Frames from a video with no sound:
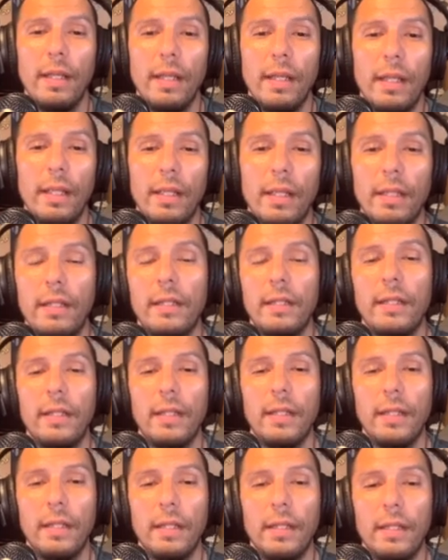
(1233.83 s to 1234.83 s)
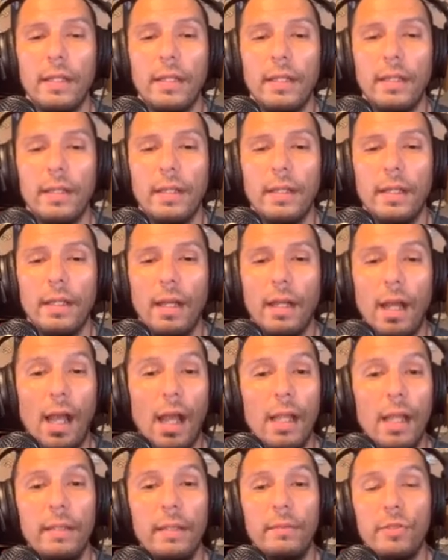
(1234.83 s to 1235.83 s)
And
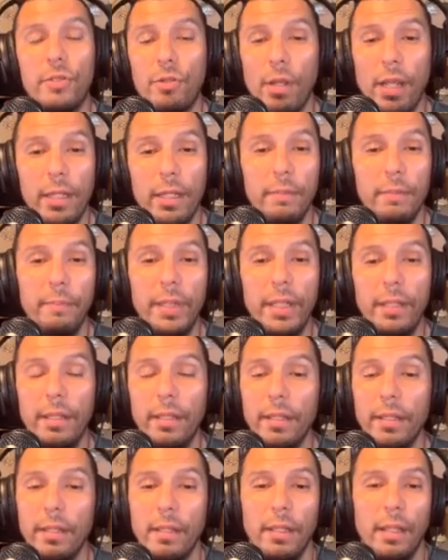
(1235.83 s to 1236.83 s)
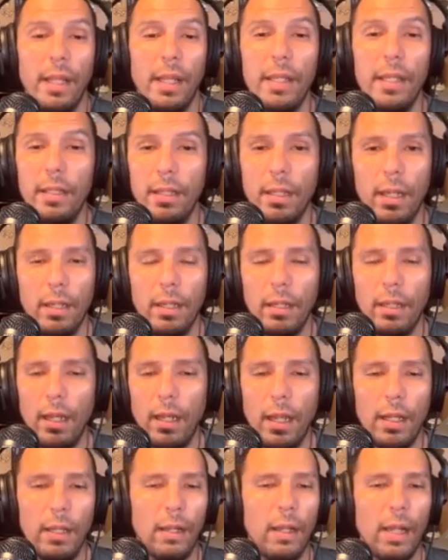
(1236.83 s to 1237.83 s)
I try to be, hey,
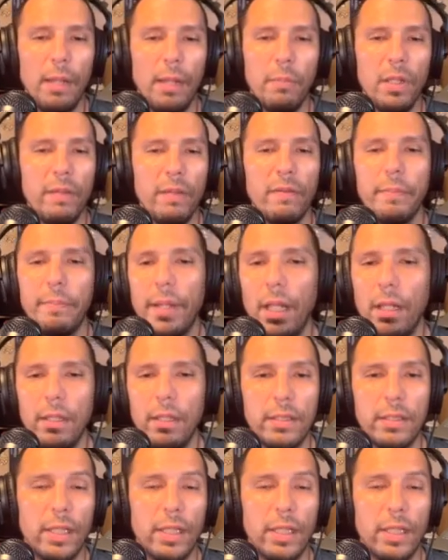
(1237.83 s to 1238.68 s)
I believe in balance.